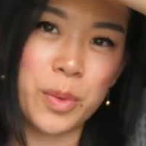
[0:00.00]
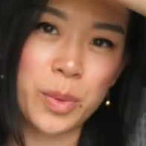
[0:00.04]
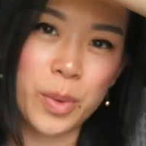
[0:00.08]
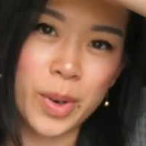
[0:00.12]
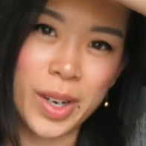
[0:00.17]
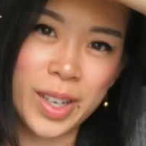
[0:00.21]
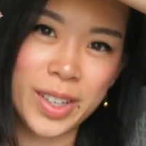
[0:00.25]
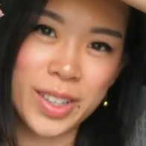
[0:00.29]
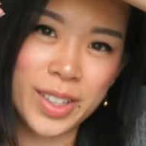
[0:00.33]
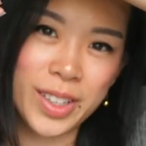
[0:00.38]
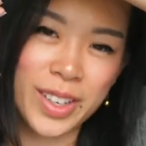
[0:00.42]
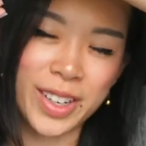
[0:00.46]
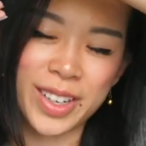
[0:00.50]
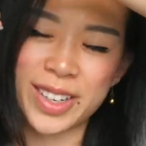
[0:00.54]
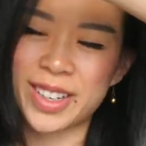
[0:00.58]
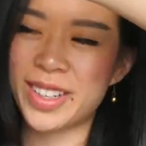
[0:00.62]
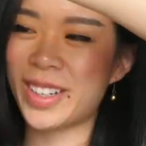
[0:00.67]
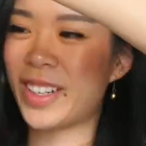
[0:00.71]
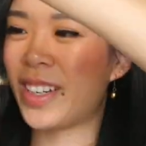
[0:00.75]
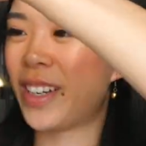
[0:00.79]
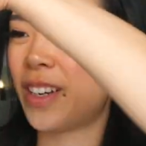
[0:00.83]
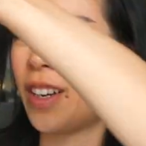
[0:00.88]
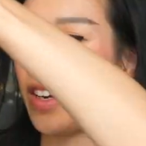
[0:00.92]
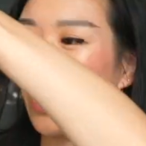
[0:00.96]
one
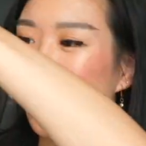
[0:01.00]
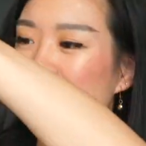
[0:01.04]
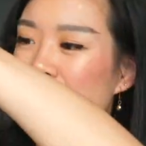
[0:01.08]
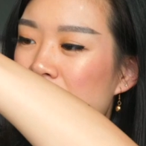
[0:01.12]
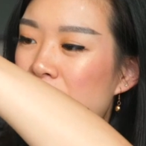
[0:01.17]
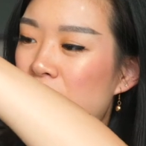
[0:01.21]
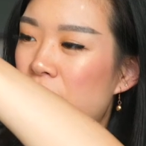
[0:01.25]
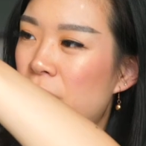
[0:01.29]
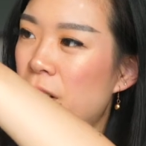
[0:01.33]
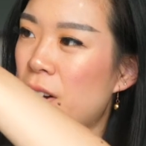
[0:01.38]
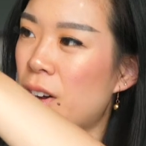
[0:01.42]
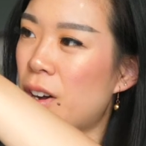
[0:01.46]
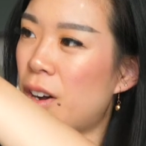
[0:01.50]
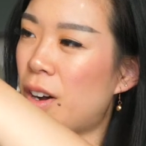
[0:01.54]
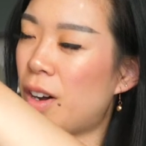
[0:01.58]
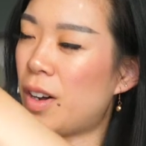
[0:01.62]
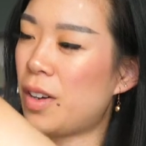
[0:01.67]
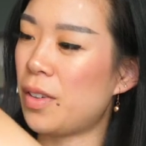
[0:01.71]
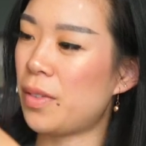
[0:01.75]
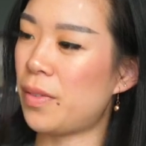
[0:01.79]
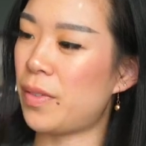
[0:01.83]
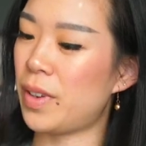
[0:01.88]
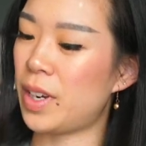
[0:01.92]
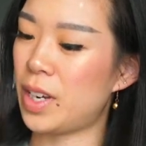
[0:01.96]
curtain
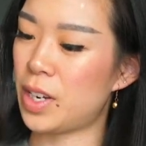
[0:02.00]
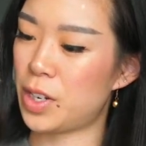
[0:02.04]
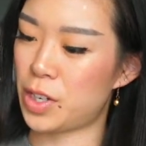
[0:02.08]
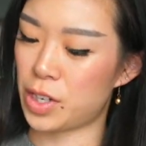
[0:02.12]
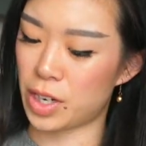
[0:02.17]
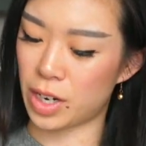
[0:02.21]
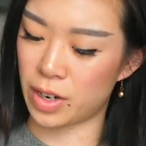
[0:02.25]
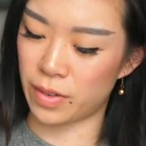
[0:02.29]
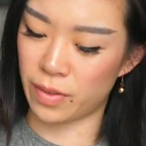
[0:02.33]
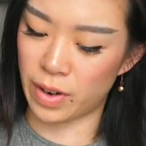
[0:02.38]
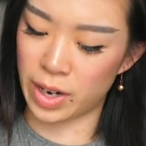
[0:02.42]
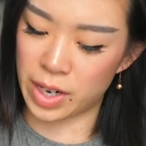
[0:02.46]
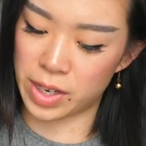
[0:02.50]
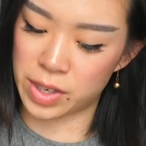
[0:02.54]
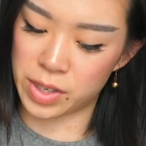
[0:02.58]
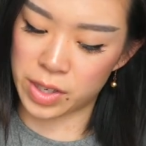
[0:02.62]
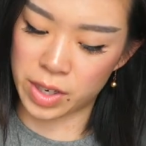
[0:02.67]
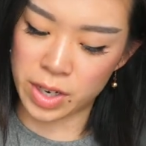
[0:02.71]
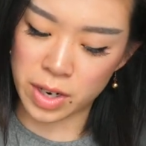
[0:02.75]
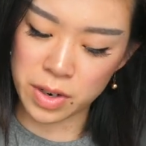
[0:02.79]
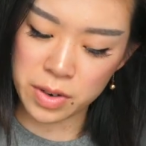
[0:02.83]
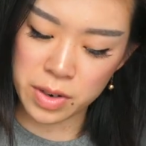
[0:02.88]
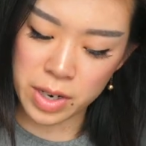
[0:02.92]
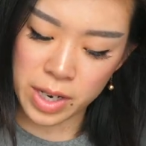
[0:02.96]
all finished and ready to
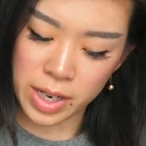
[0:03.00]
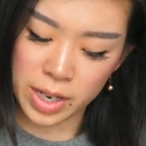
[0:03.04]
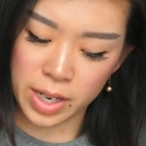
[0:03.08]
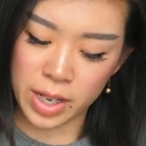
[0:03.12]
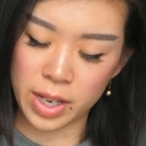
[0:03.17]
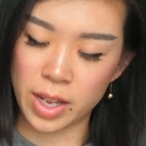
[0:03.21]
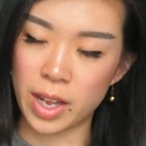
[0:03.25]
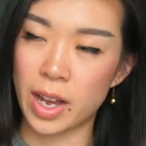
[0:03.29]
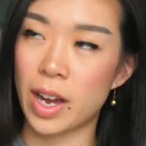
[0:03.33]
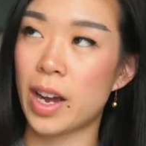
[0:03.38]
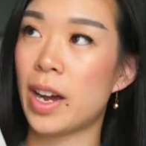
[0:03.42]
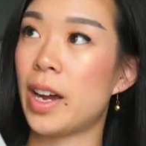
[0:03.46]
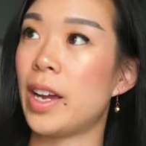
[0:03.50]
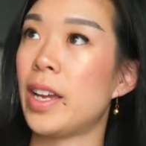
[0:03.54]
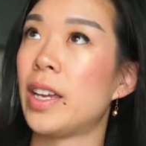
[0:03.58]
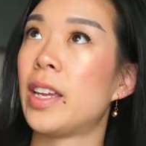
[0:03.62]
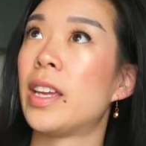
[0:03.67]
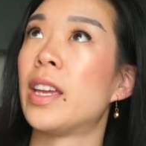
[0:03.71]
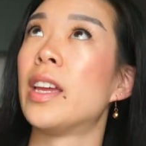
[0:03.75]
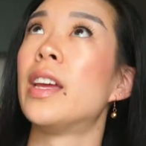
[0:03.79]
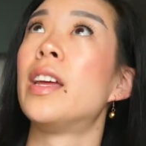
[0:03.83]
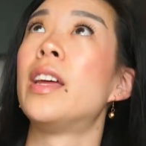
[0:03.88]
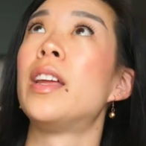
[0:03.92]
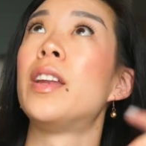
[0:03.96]
go. I
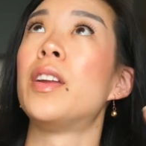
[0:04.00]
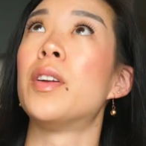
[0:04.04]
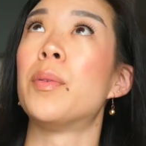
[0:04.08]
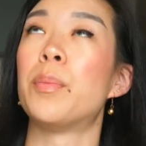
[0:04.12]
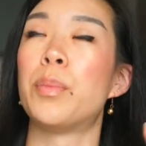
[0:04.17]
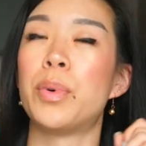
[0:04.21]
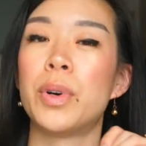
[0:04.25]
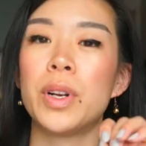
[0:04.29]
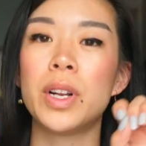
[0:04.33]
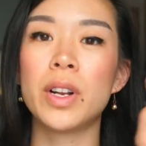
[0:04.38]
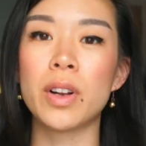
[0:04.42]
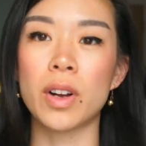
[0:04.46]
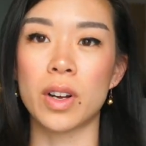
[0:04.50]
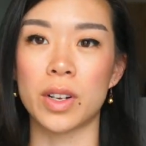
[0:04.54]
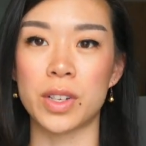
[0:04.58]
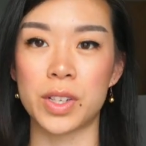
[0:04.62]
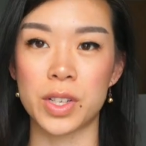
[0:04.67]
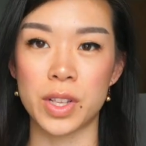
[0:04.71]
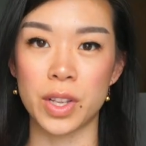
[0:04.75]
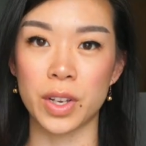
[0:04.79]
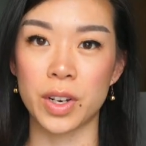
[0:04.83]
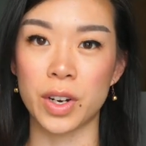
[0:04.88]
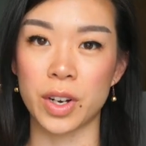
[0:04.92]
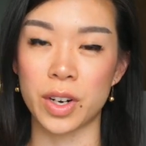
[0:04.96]
can put it
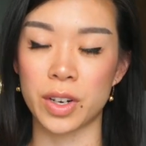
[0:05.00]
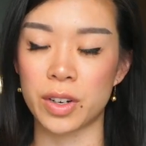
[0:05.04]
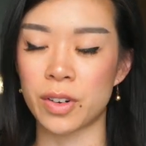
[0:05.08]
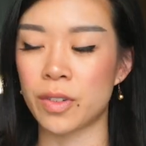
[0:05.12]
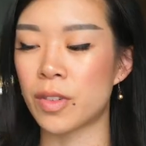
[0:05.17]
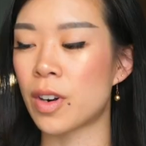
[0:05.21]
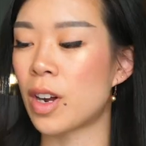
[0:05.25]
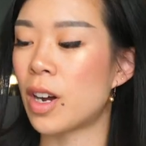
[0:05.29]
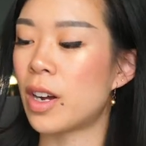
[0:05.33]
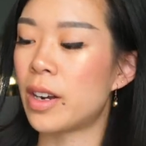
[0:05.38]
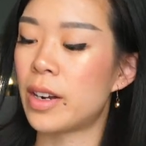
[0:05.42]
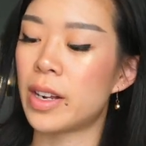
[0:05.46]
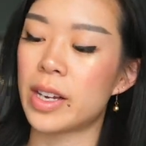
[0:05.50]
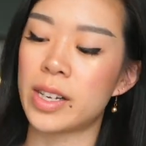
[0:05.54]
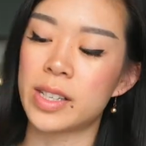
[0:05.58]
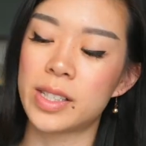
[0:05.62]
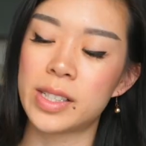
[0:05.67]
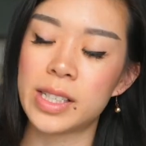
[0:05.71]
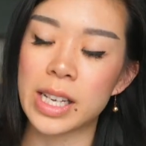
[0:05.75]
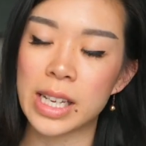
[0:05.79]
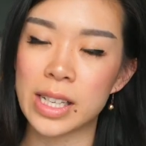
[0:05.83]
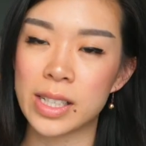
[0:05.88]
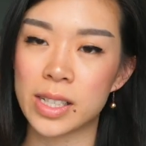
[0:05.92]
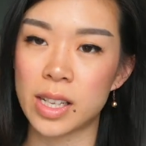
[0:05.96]
onto the curtain rod,
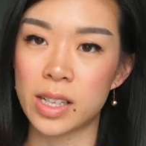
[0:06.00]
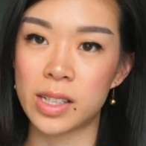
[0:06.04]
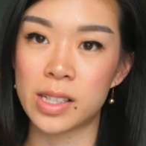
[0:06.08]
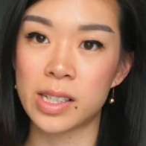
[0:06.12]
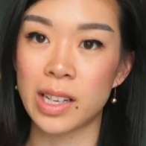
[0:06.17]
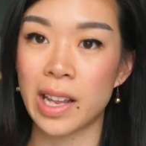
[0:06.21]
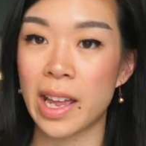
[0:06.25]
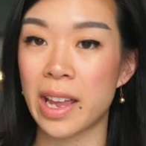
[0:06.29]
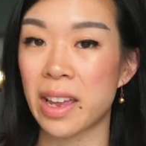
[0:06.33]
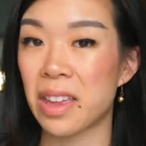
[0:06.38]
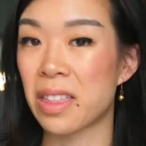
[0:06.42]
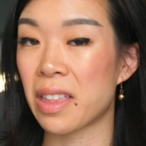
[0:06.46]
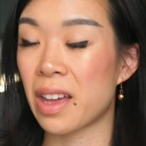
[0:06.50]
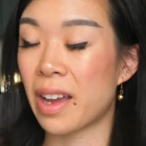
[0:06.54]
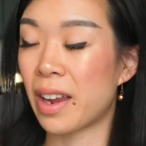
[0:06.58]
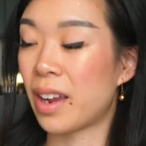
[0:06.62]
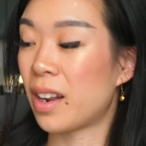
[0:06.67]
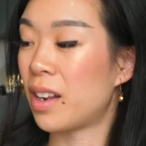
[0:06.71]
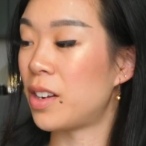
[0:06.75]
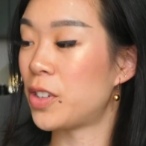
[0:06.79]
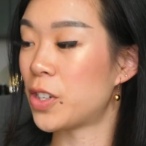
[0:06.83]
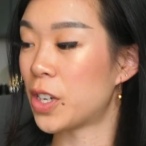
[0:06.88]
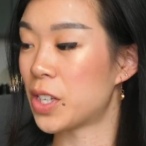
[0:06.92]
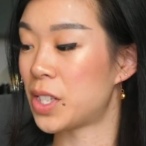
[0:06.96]
assess its length, I
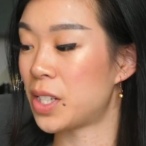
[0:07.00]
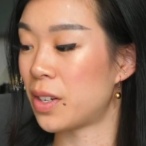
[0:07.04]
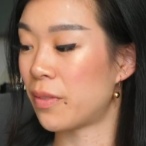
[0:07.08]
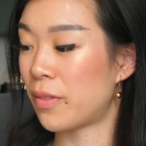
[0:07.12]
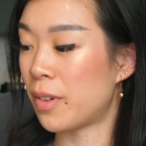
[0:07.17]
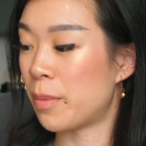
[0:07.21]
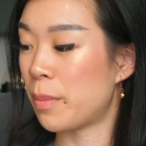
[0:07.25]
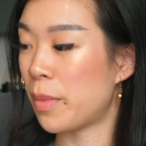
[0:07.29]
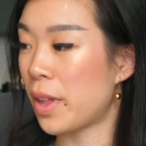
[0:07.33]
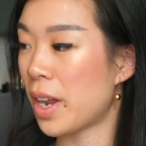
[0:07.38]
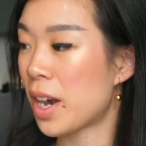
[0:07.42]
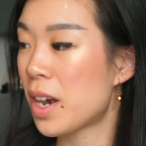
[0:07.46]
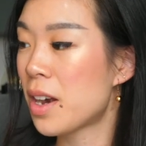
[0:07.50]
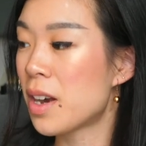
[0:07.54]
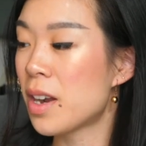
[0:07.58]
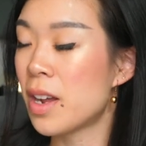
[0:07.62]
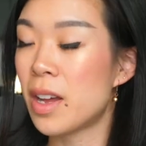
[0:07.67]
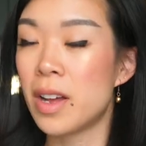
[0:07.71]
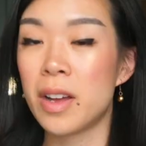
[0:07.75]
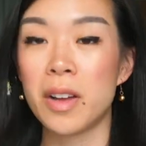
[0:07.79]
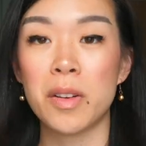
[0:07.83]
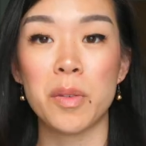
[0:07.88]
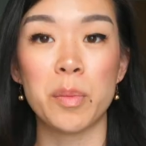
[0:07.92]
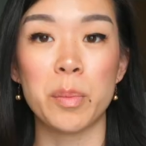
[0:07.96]
can adjust it from there,
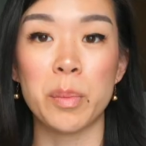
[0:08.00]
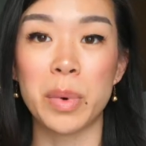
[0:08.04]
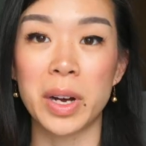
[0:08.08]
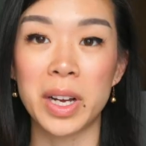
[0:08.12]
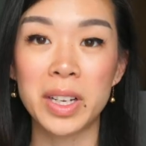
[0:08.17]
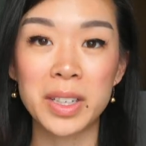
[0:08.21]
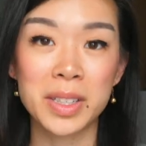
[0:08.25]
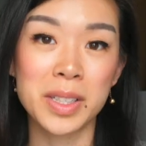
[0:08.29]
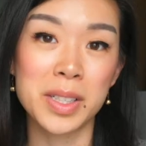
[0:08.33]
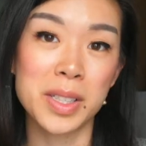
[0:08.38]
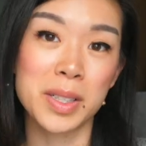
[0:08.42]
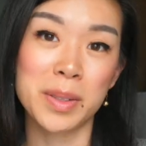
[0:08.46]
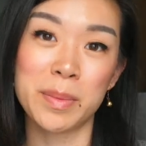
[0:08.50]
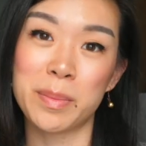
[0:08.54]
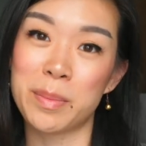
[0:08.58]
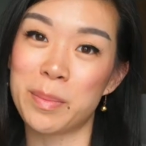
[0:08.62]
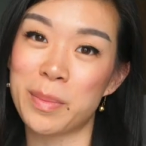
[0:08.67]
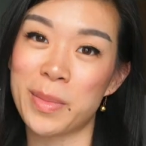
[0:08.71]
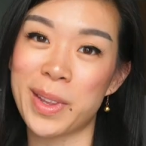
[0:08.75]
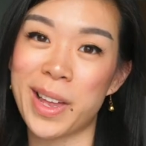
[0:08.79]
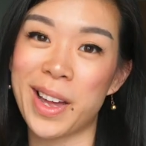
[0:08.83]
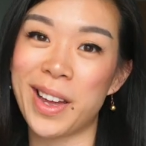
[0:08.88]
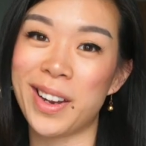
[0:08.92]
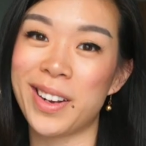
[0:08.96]
but
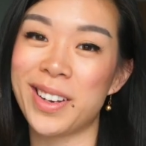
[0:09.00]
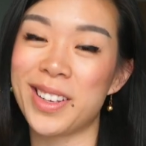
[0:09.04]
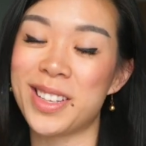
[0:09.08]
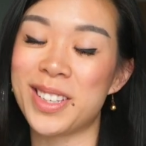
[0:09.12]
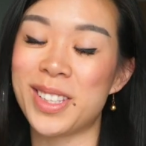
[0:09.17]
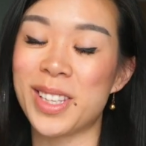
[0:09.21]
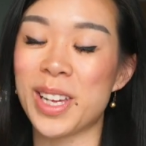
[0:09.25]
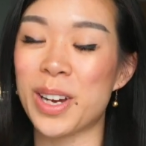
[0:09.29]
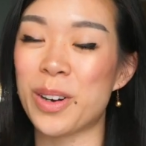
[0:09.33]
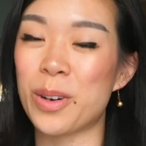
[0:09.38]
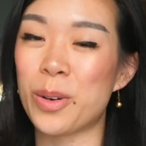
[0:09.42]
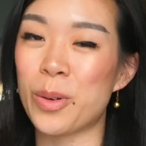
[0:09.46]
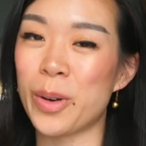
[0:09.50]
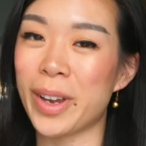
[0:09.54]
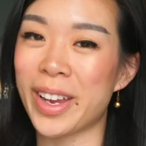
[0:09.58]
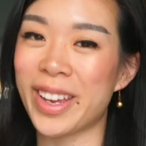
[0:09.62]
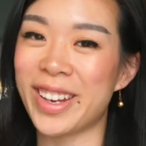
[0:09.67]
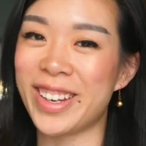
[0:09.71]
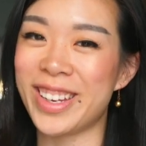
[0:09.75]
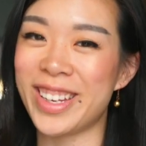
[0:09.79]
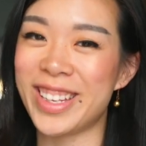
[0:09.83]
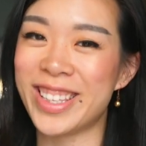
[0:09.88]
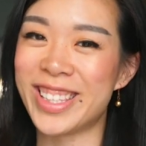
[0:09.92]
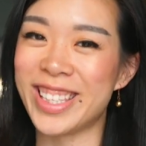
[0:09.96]
that is how quick
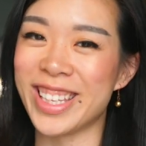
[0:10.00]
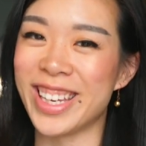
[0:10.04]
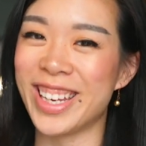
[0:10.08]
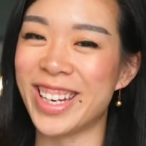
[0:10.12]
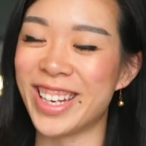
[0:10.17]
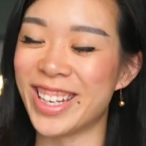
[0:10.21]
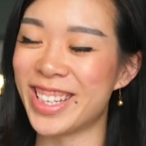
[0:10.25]
and easy